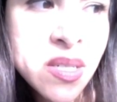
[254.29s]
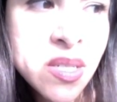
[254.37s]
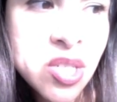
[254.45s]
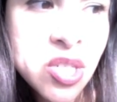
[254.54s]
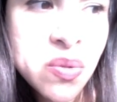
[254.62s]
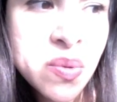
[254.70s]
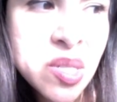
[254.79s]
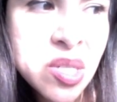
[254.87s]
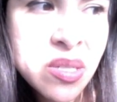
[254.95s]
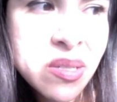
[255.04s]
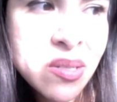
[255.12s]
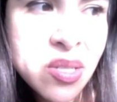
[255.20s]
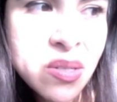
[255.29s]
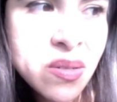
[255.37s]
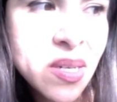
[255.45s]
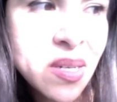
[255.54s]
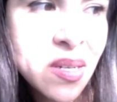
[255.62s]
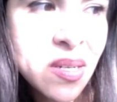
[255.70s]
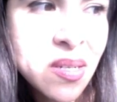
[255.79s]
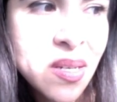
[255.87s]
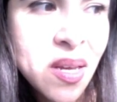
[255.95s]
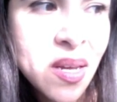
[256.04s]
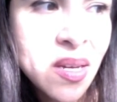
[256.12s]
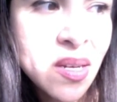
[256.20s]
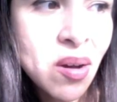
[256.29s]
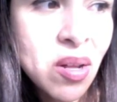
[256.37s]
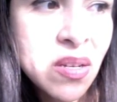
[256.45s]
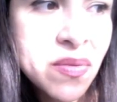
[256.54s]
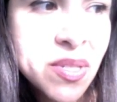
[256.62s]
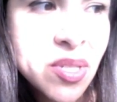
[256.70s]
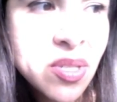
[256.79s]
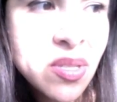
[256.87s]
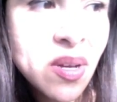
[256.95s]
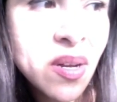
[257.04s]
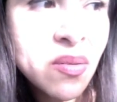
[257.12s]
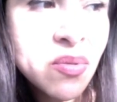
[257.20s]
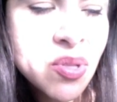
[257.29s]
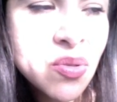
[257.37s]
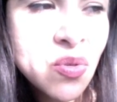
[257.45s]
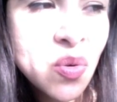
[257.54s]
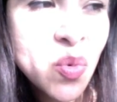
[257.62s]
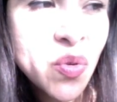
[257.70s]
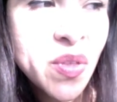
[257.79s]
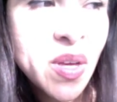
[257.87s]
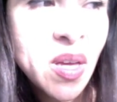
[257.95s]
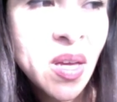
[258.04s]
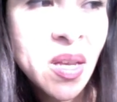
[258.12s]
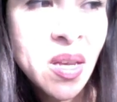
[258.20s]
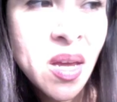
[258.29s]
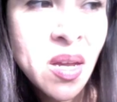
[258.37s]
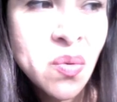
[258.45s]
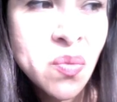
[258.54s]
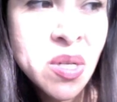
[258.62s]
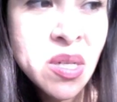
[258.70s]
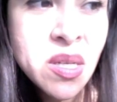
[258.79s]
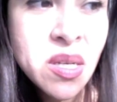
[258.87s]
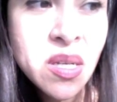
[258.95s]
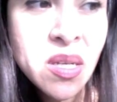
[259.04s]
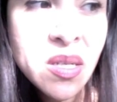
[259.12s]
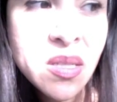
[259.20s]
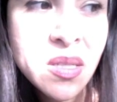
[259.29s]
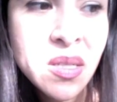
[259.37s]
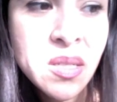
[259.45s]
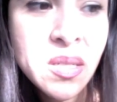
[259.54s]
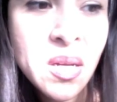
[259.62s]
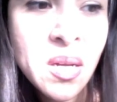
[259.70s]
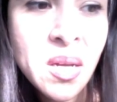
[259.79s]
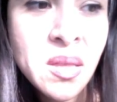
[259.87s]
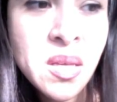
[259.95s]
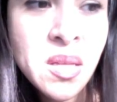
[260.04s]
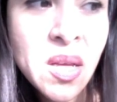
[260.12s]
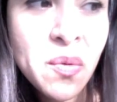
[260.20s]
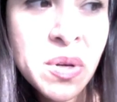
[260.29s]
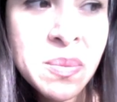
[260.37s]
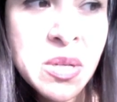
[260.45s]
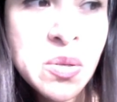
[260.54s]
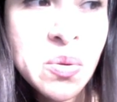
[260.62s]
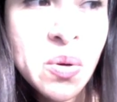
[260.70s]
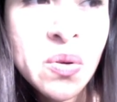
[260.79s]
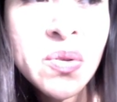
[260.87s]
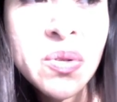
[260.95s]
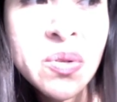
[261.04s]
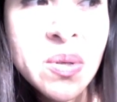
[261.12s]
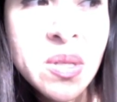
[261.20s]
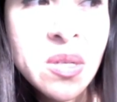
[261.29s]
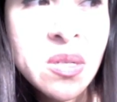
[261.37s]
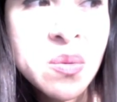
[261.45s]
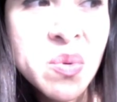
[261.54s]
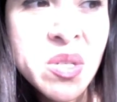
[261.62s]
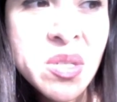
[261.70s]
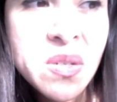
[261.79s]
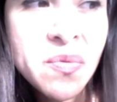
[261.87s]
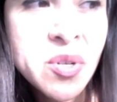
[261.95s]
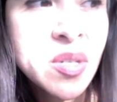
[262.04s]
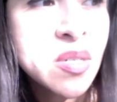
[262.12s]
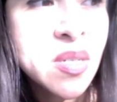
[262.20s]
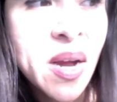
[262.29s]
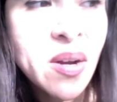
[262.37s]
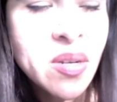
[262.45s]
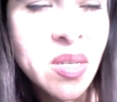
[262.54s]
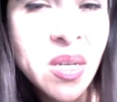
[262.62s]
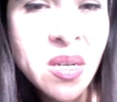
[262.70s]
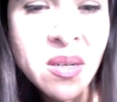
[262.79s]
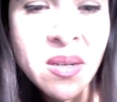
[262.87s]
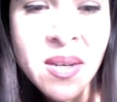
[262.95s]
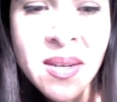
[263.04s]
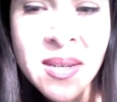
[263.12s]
she would just do it, and all of us just thought it was a normal thing, and really it isn't. And I think that women who go through with it, especially for an entire year,